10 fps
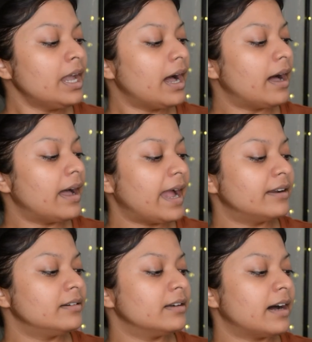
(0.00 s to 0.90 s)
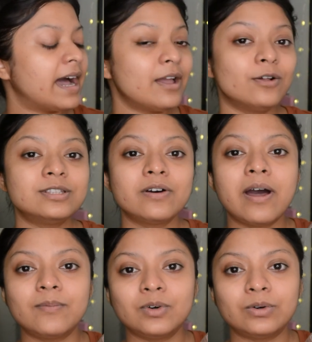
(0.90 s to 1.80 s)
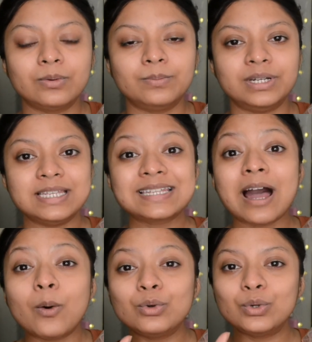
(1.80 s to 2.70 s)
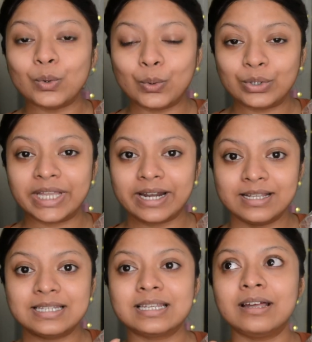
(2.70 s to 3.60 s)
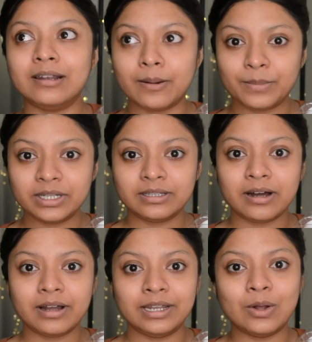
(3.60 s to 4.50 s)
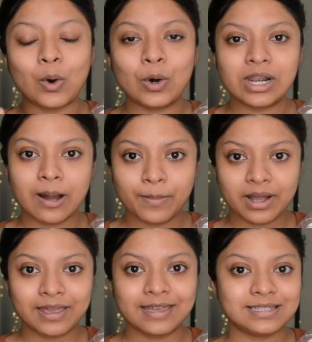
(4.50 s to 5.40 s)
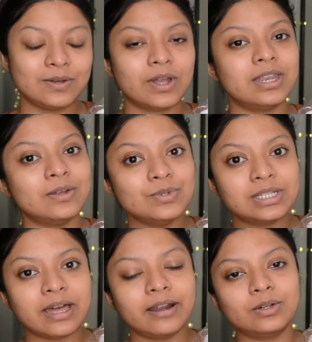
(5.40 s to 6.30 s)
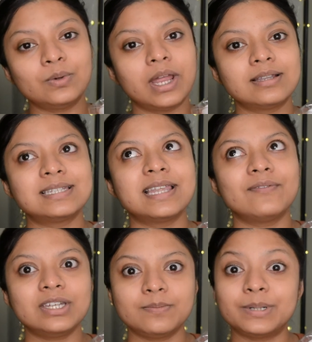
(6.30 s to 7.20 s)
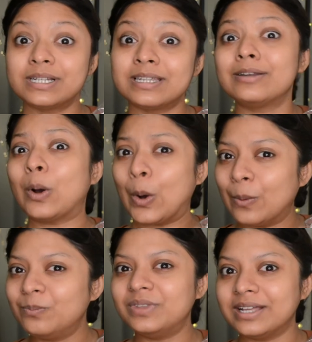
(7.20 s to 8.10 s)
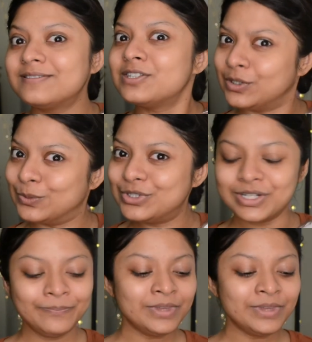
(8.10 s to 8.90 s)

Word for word: uh, and uh, i also have a discount code that is namrata in all uppercase you can use that to get 70 percent off that's huge